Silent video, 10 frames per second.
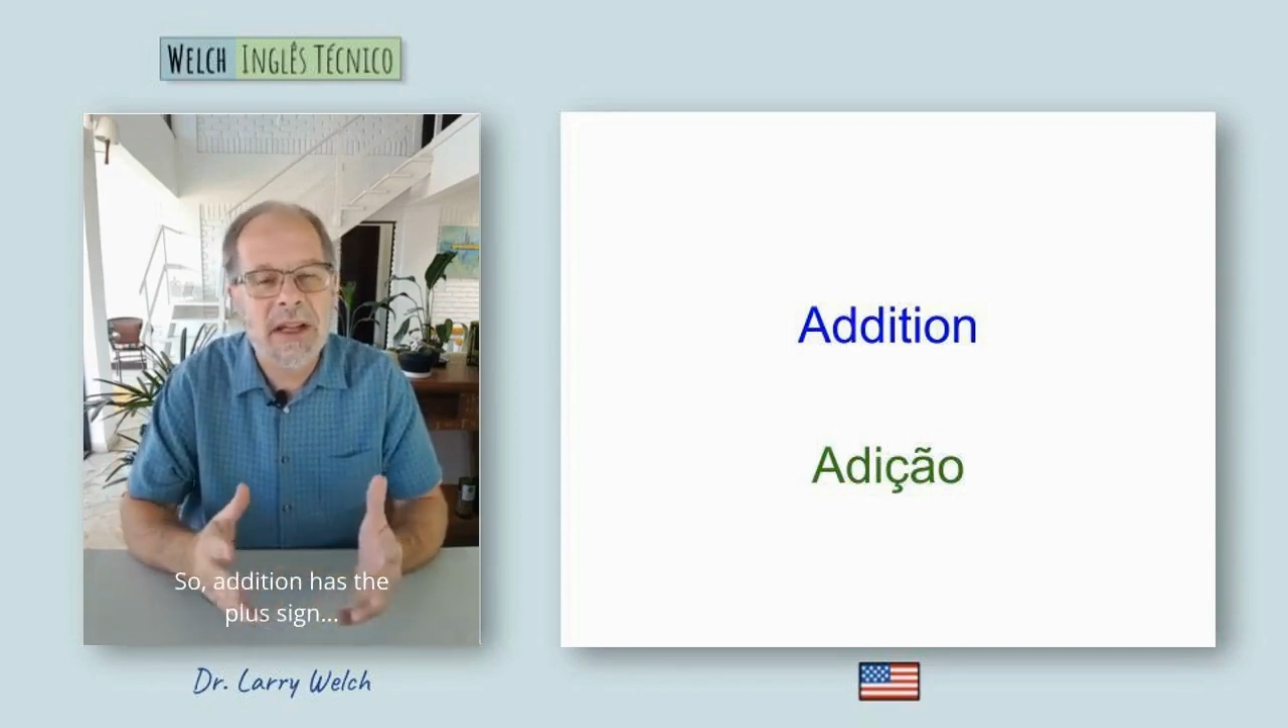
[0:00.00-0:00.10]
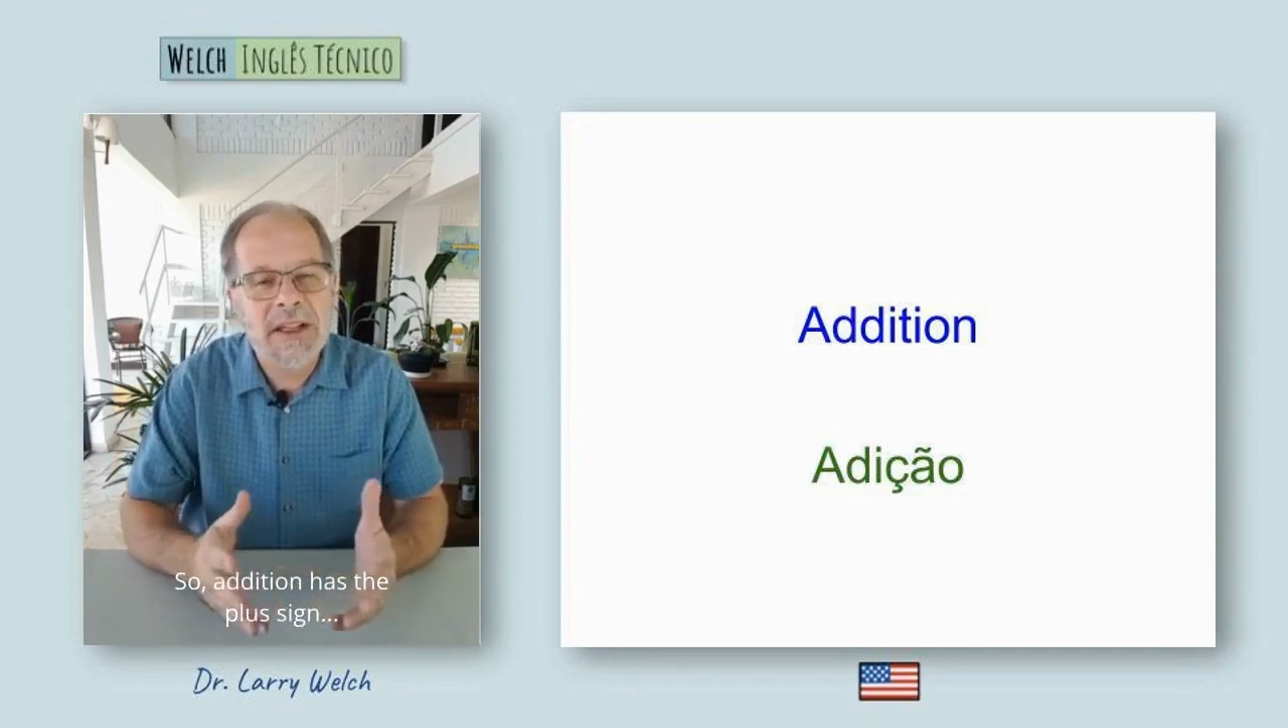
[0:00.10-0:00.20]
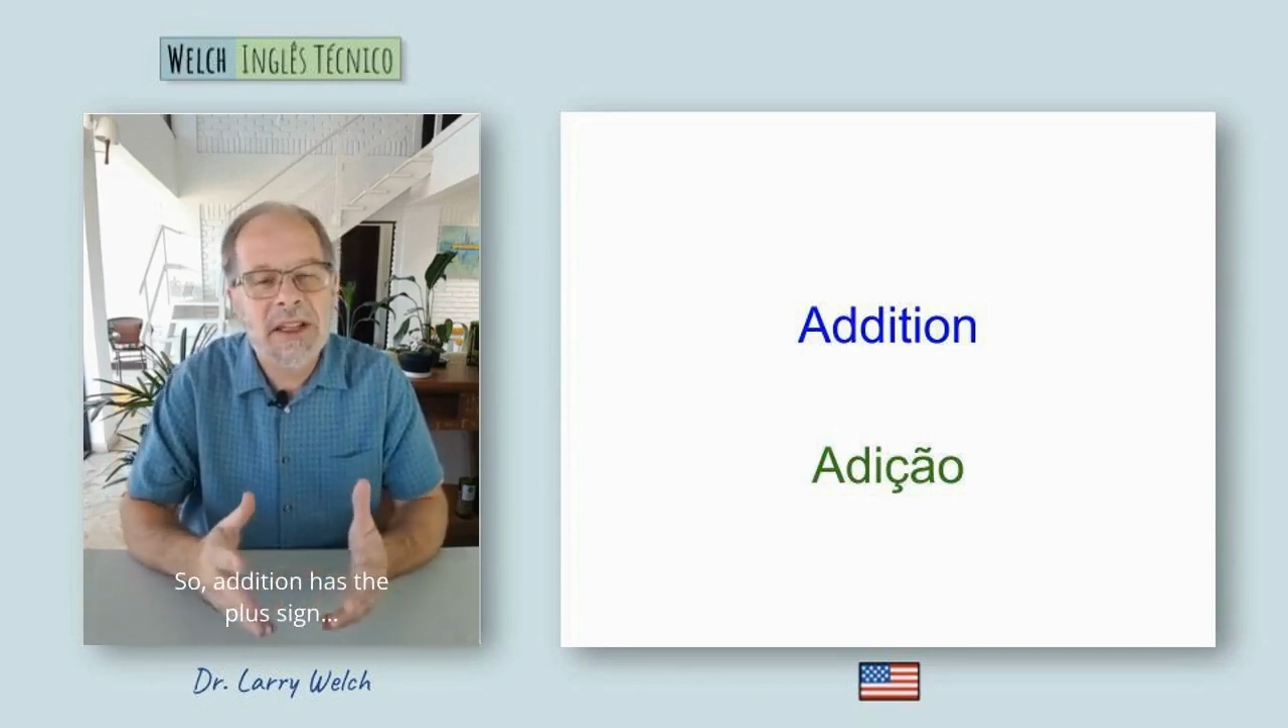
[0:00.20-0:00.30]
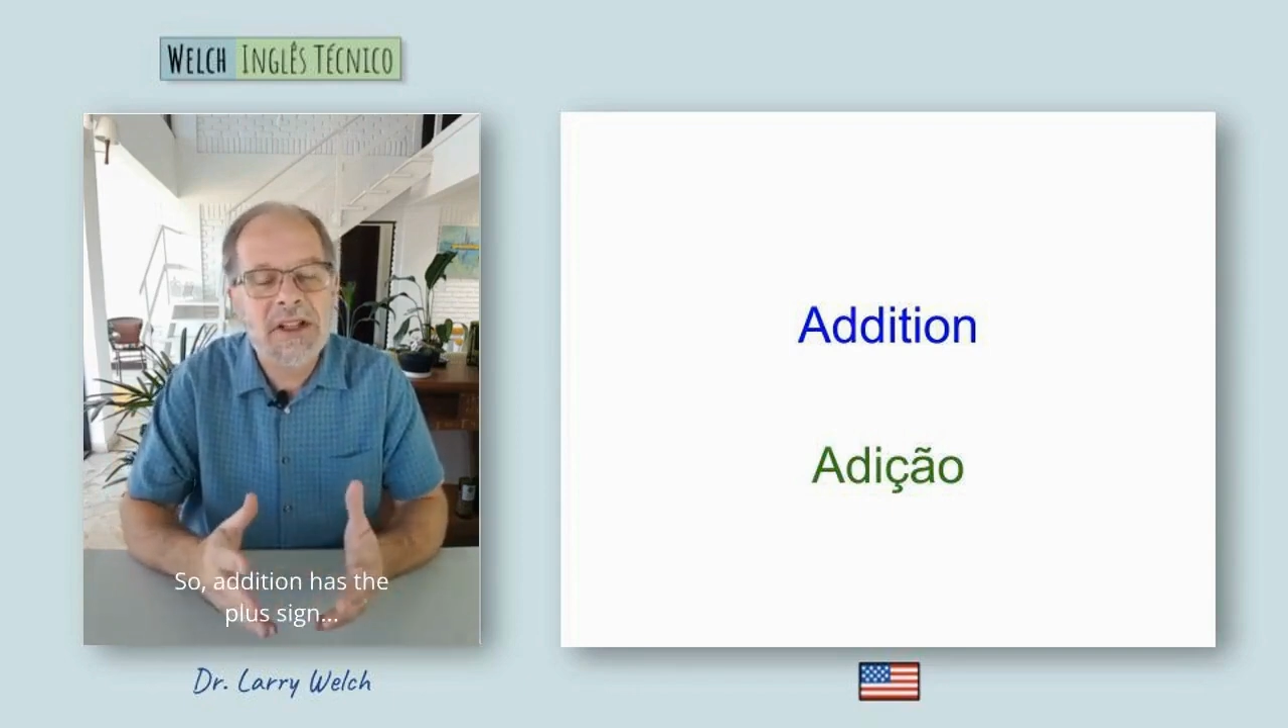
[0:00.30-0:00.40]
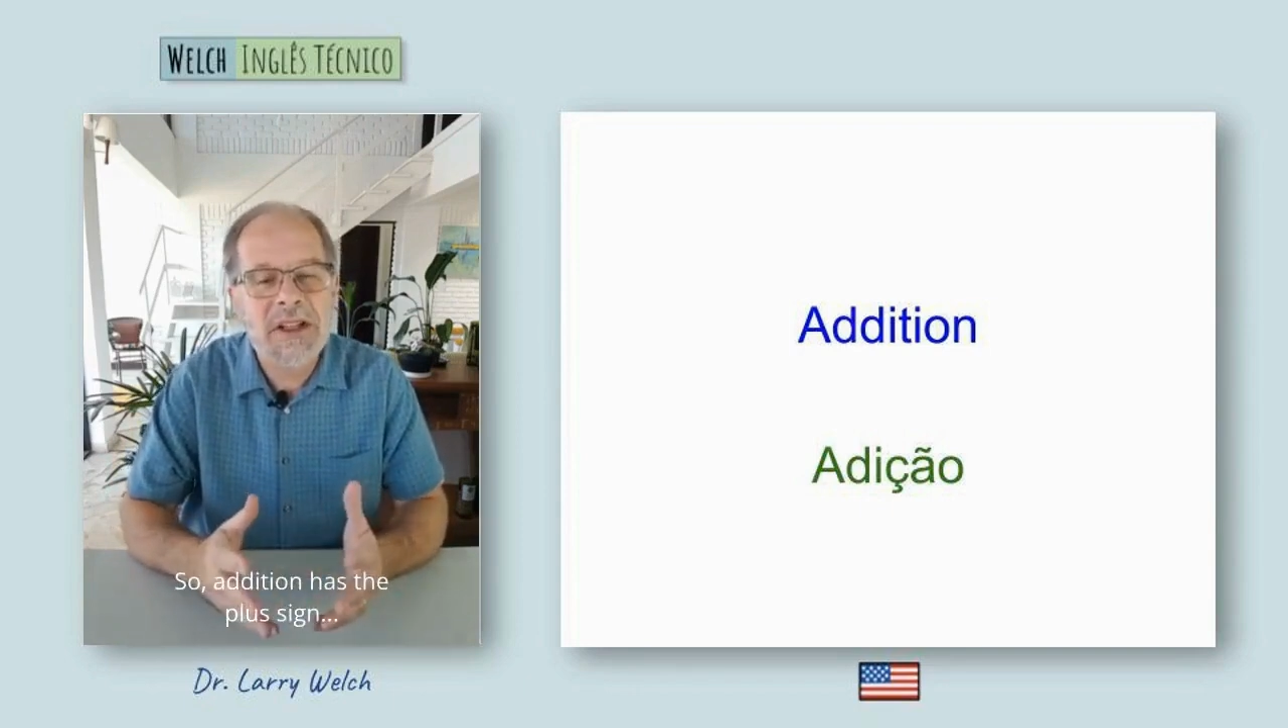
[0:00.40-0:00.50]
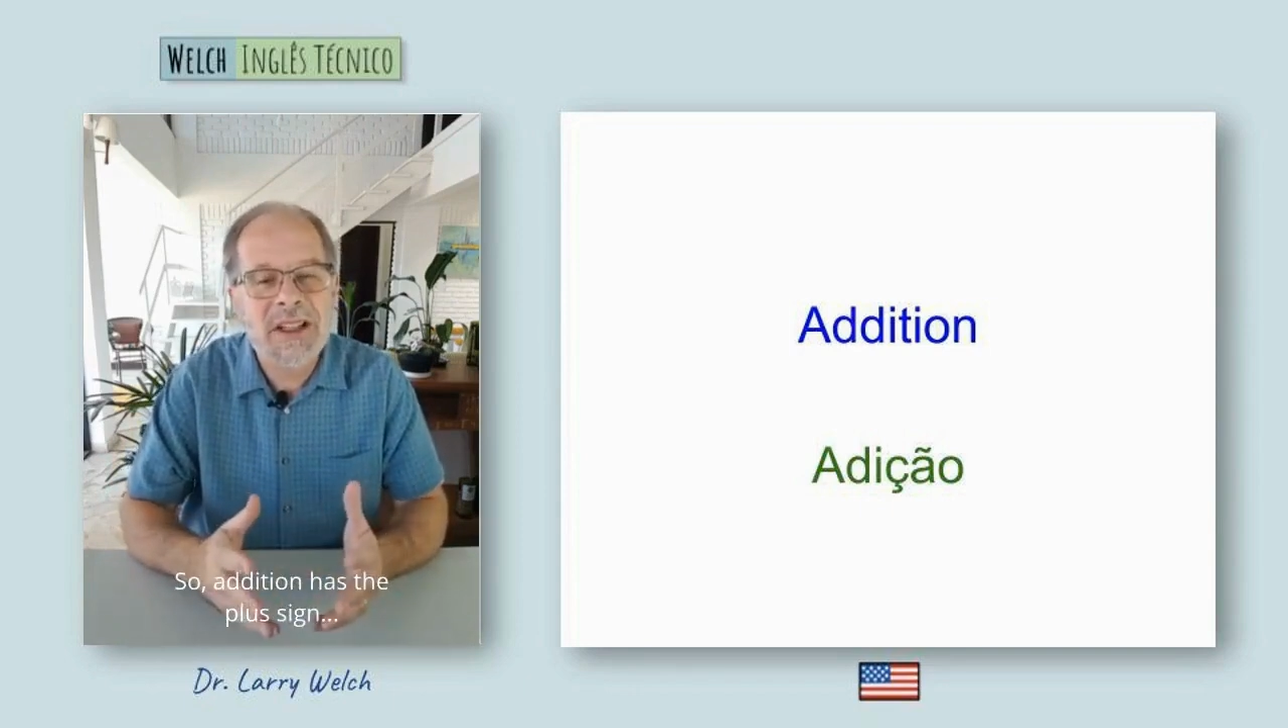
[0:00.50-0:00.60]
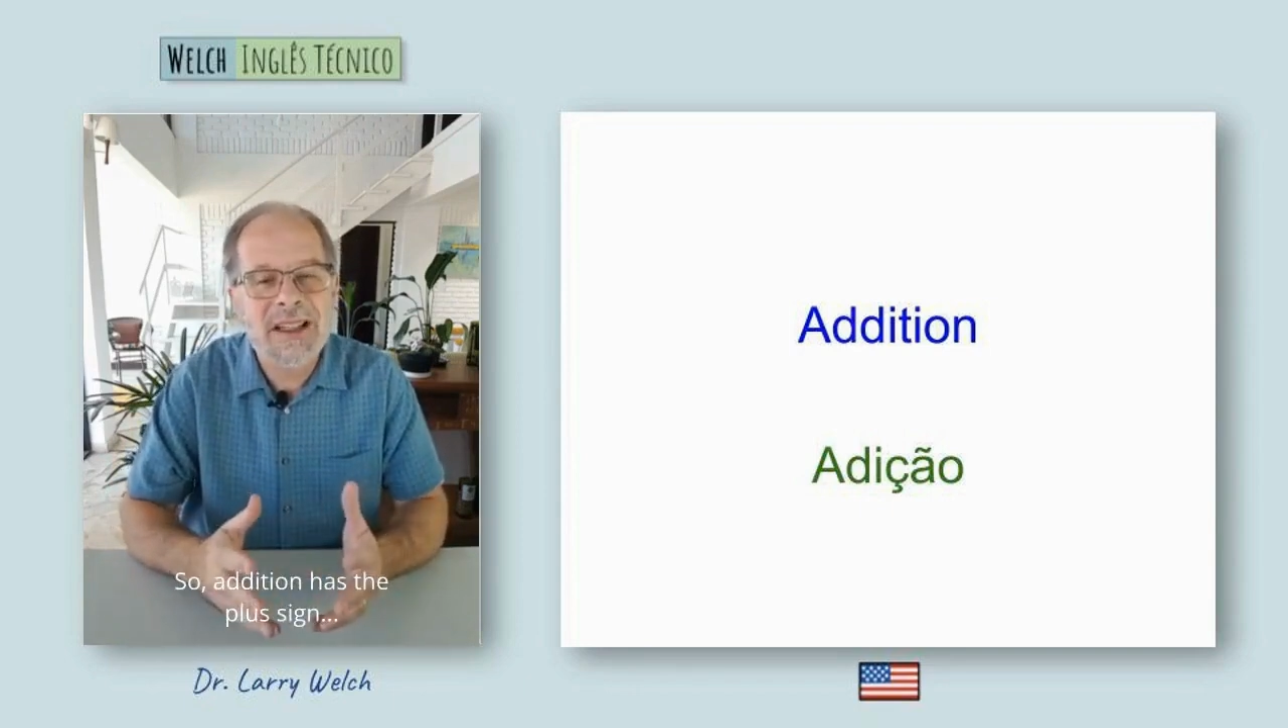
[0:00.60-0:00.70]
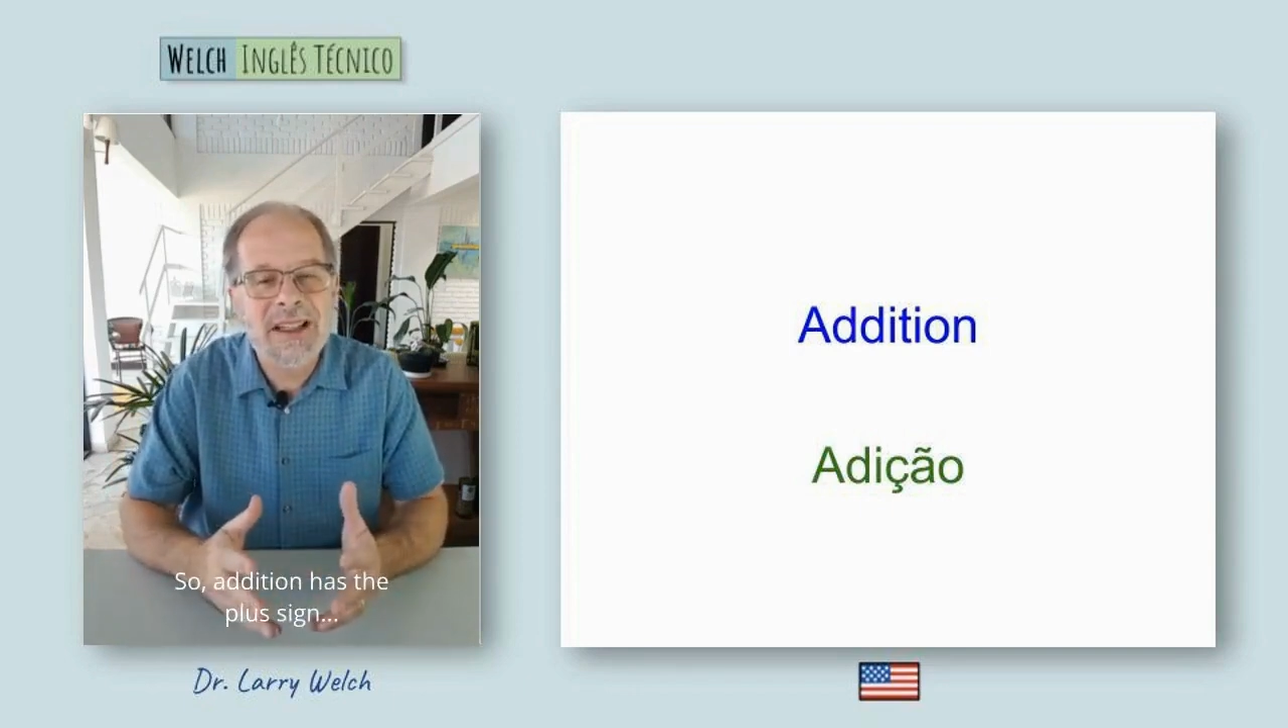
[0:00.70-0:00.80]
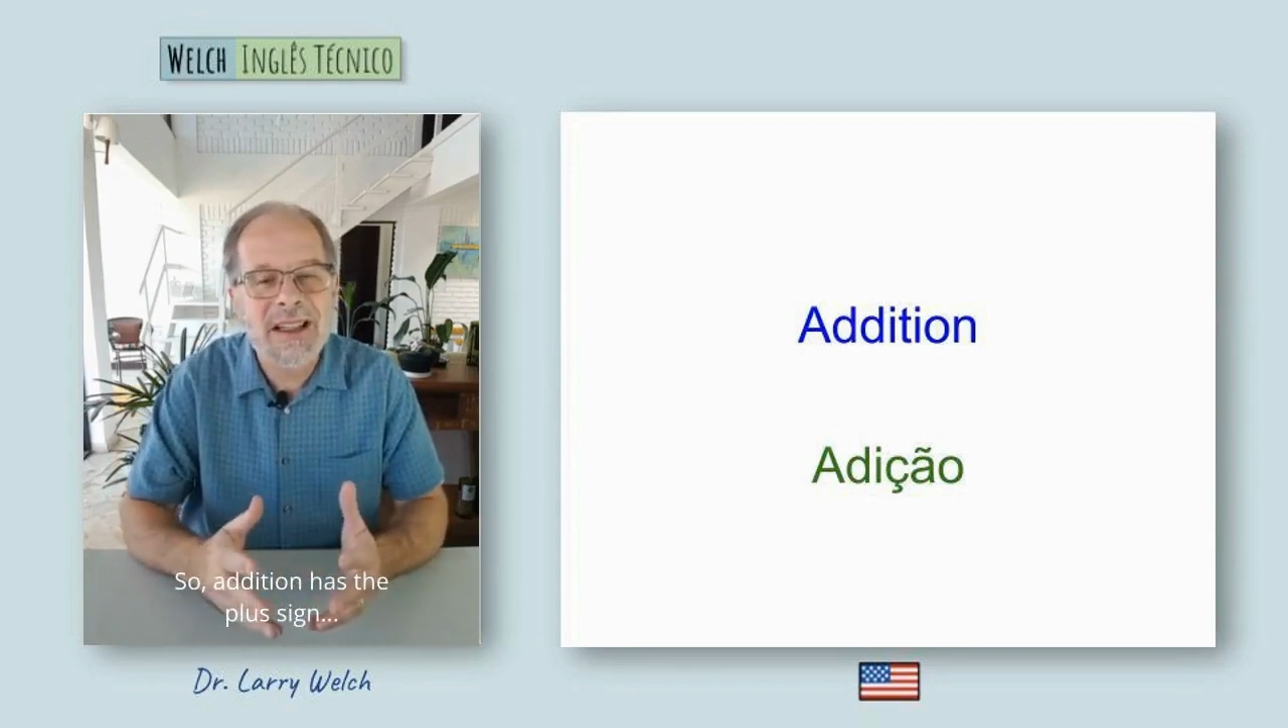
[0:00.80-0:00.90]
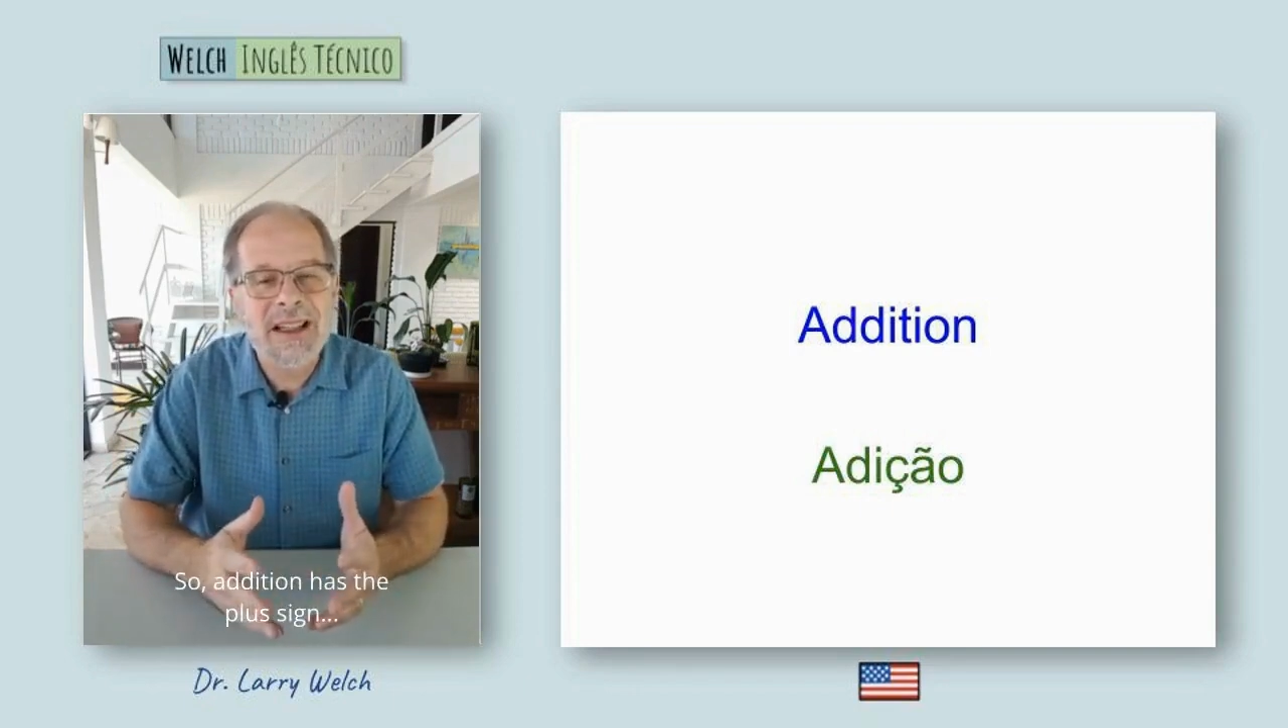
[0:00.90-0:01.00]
addition